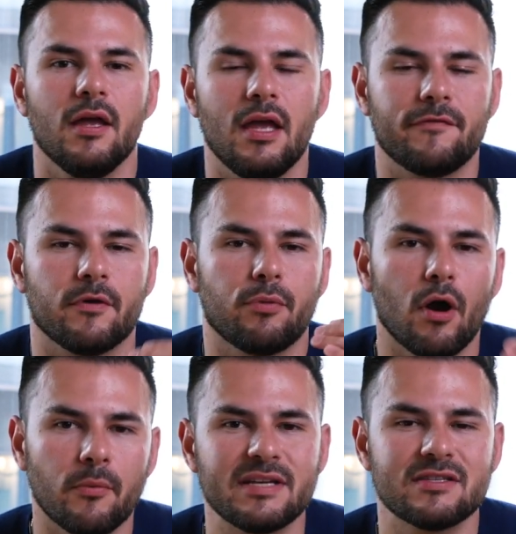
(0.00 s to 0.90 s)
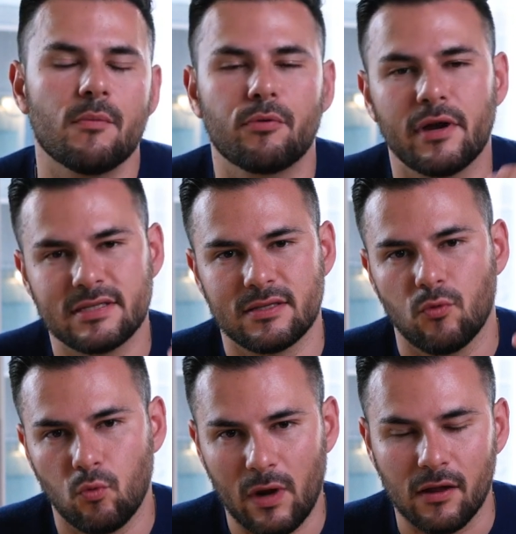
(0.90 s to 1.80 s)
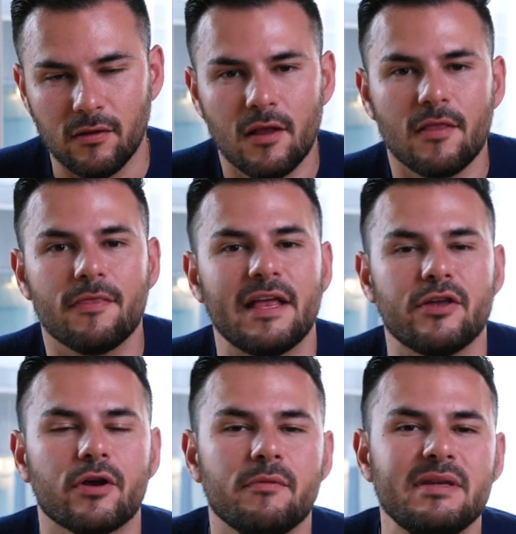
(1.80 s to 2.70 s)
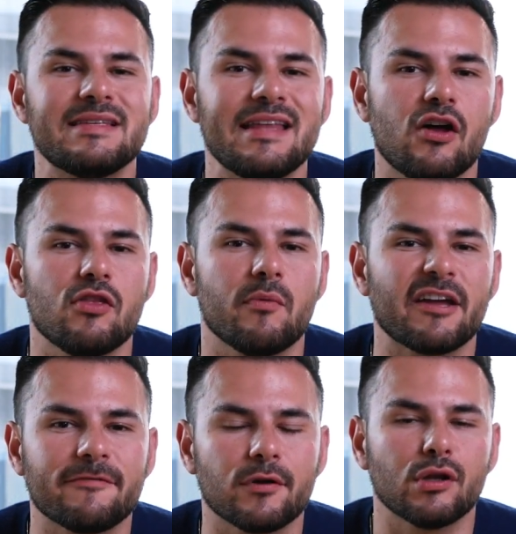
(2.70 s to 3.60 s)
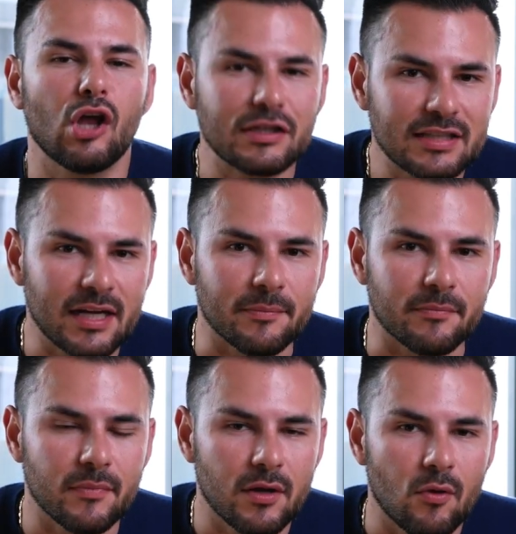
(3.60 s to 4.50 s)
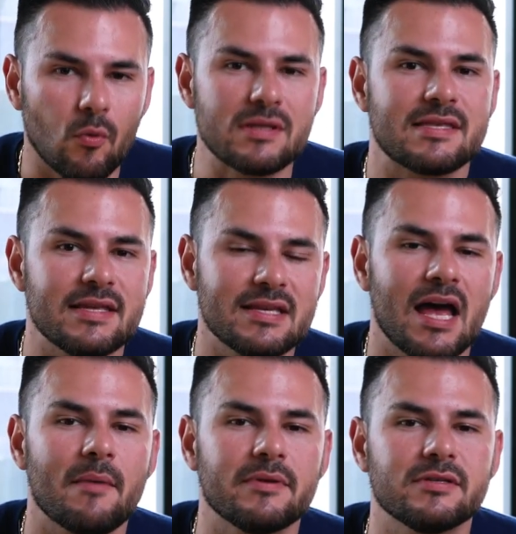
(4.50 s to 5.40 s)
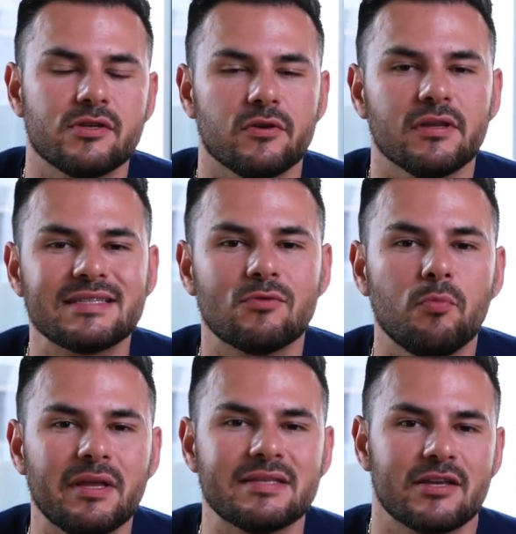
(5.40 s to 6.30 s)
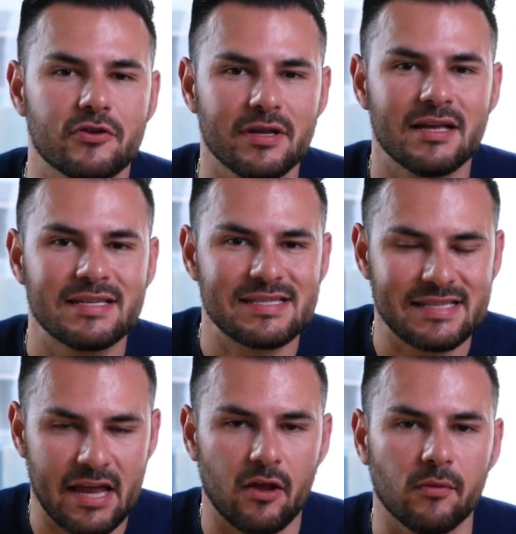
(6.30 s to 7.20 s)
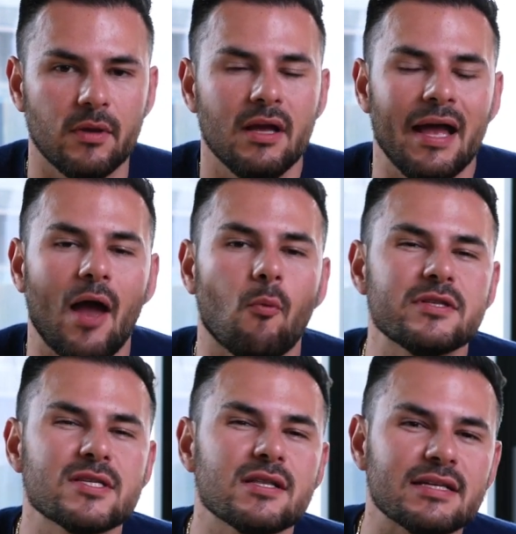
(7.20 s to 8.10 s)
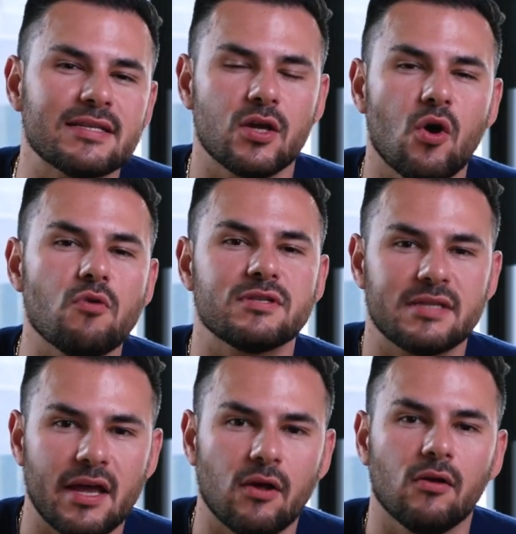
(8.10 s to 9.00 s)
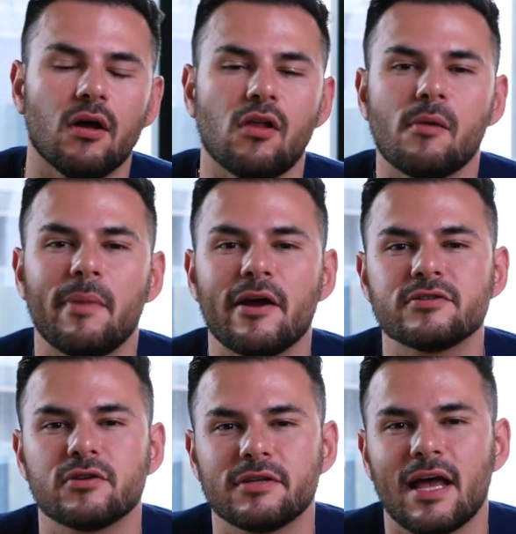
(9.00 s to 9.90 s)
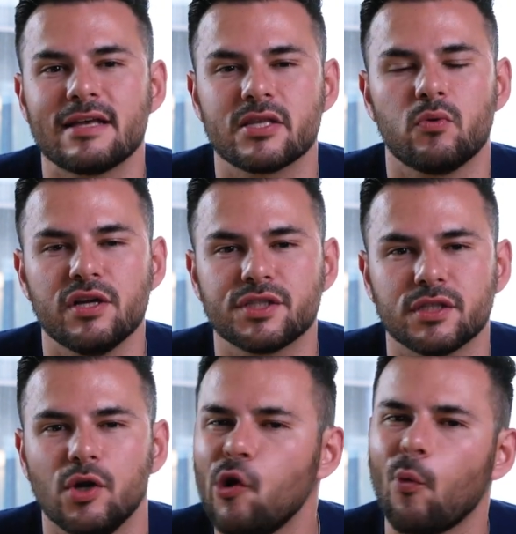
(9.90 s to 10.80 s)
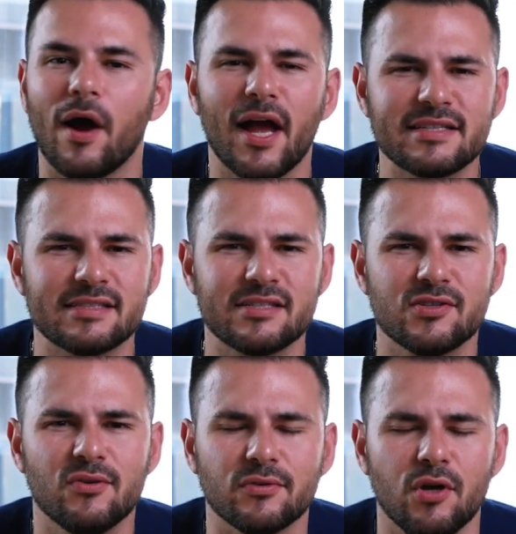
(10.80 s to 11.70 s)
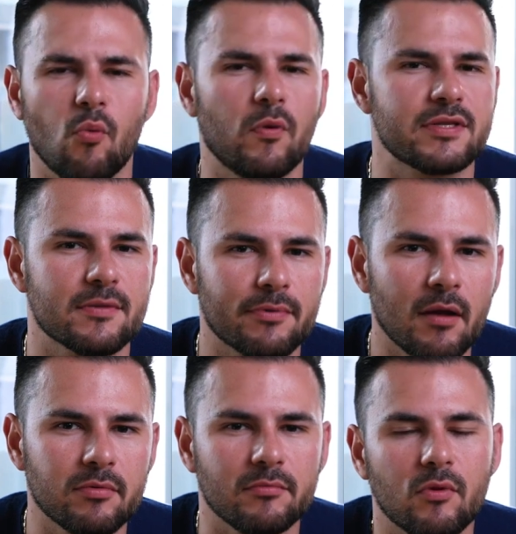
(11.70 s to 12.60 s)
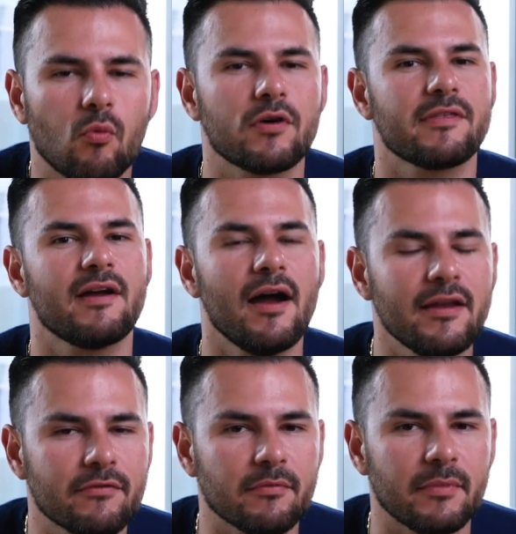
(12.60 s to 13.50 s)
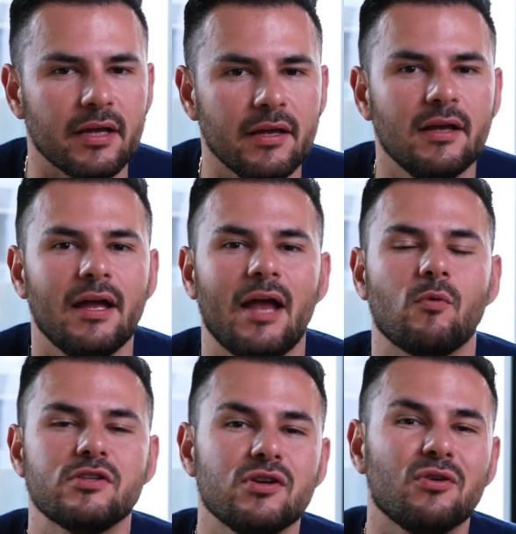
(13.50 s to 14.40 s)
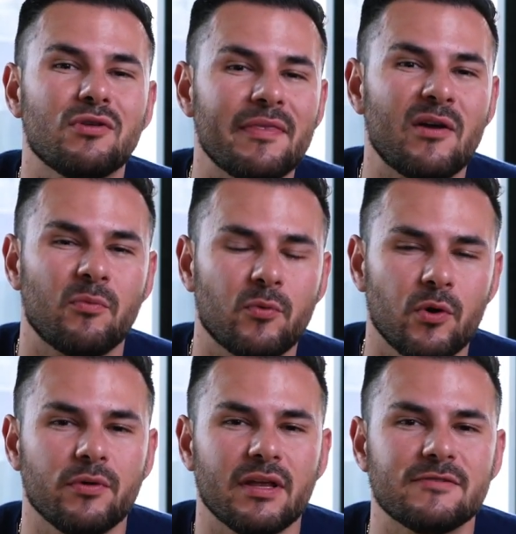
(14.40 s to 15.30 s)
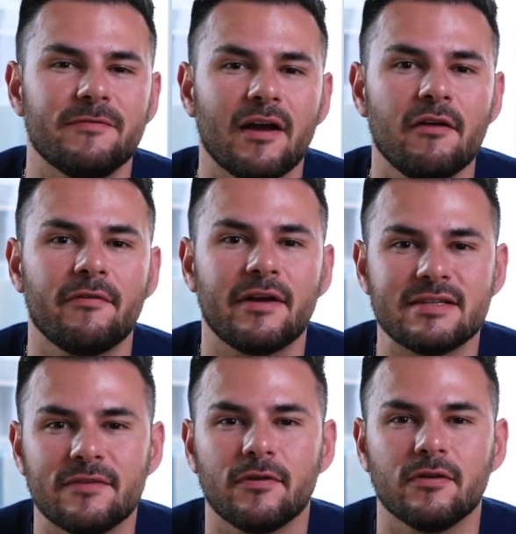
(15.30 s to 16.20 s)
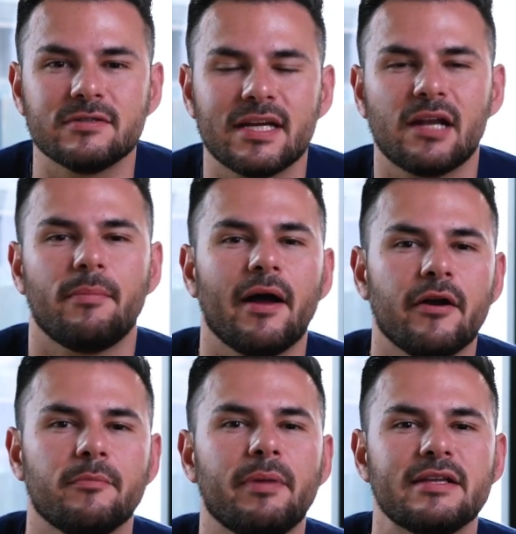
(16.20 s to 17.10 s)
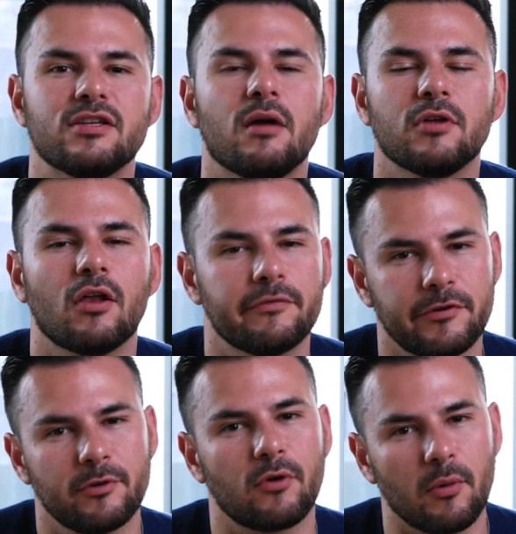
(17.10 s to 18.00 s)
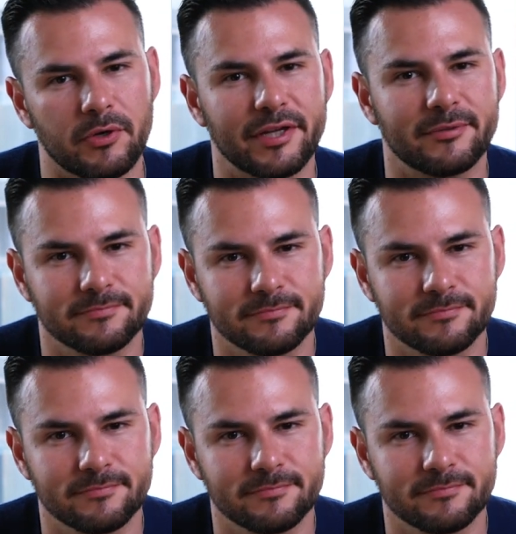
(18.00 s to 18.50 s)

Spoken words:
If your property is not priced well, then you're going to be sitting on the market for a long time. Once this happens, your listing will be considered stale. And once the listing goes stale, a lot of buyers start to ask the question, why hasn't it sold? What's the problem? What are they hiding from me? And once you go down that road, it's very, very difficult to get a buyer to pay top dollar for your property.